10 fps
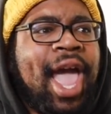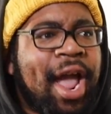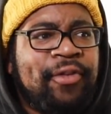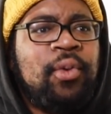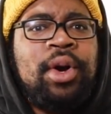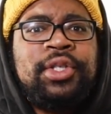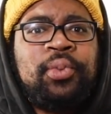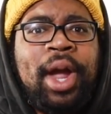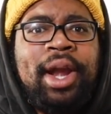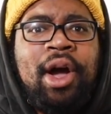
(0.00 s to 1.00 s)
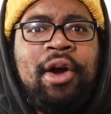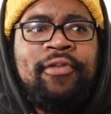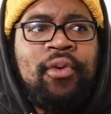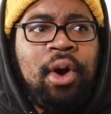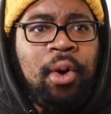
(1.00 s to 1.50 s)
everyone's radar
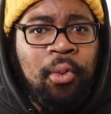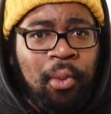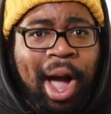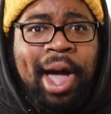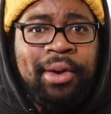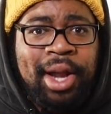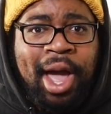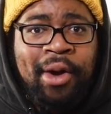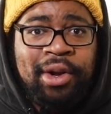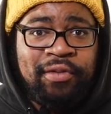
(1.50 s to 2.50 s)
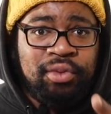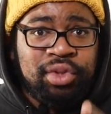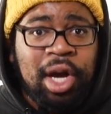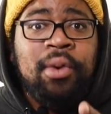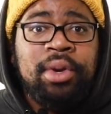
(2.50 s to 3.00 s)
for a while now, and if you
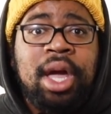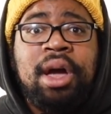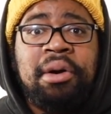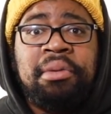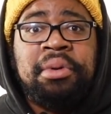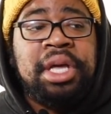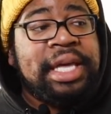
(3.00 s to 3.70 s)
don't know,